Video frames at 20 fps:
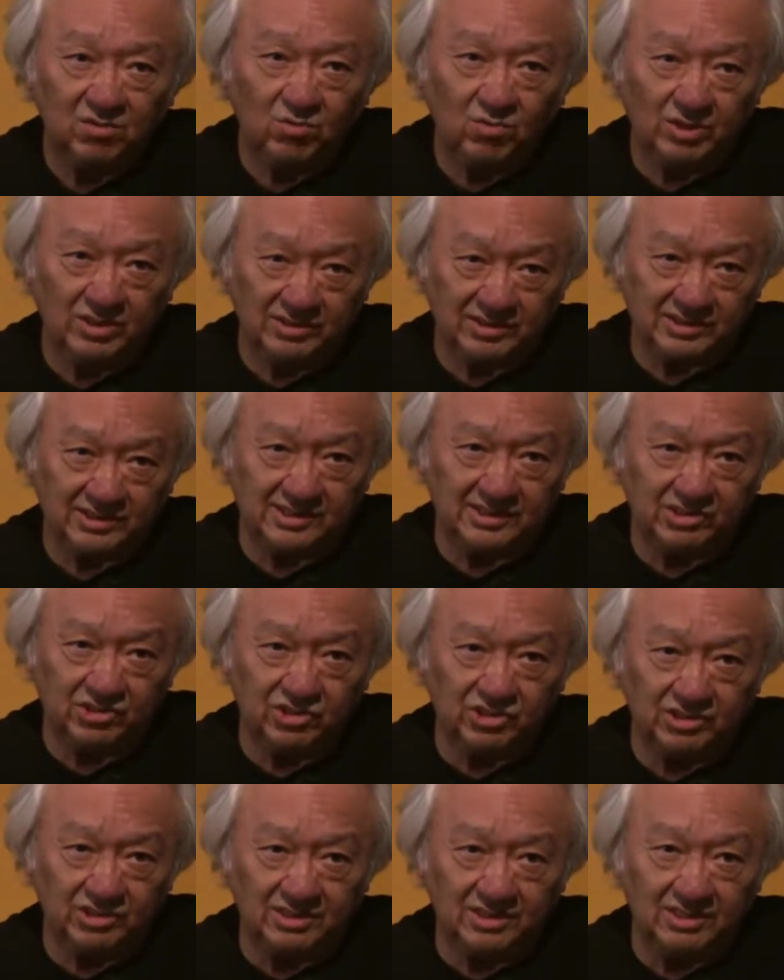is
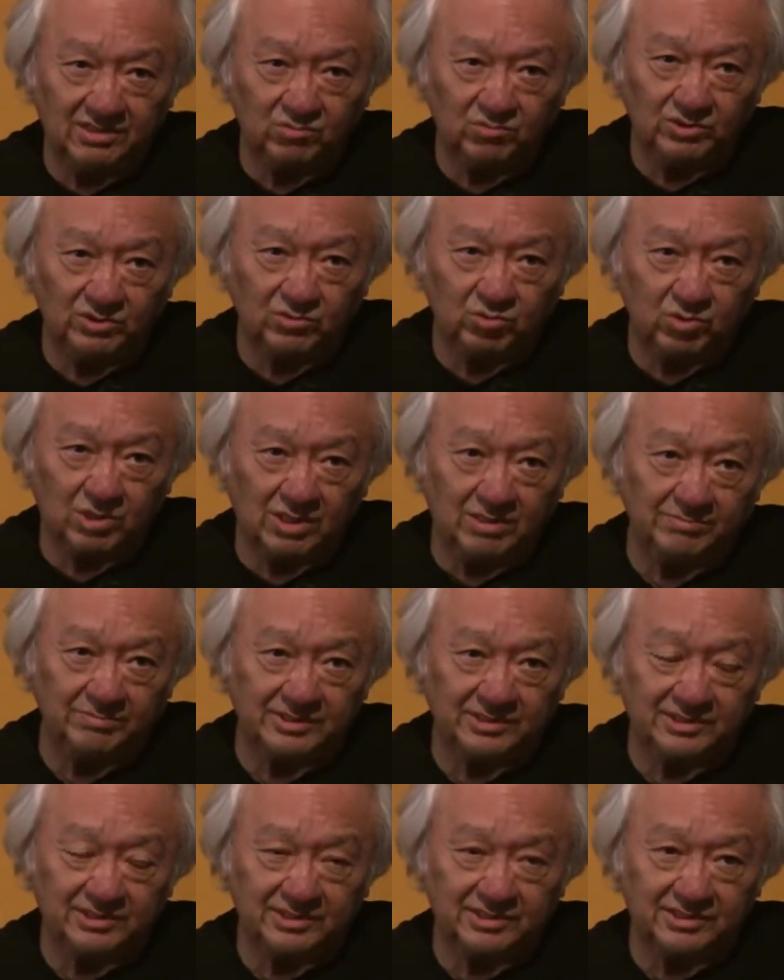teaching there when
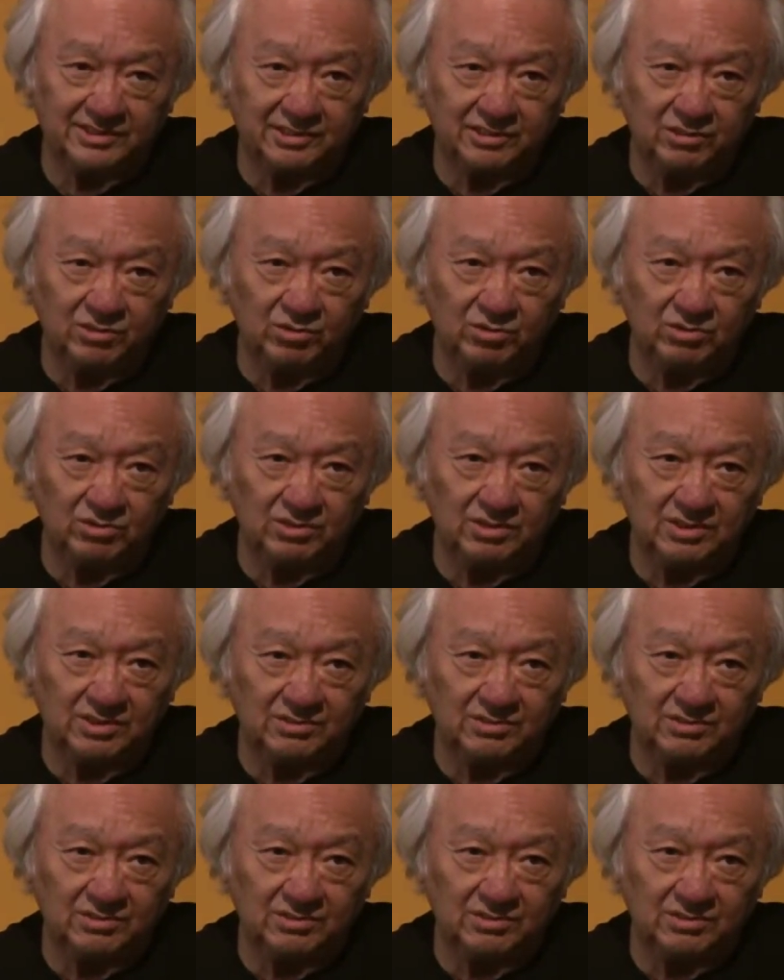Twombly's a student.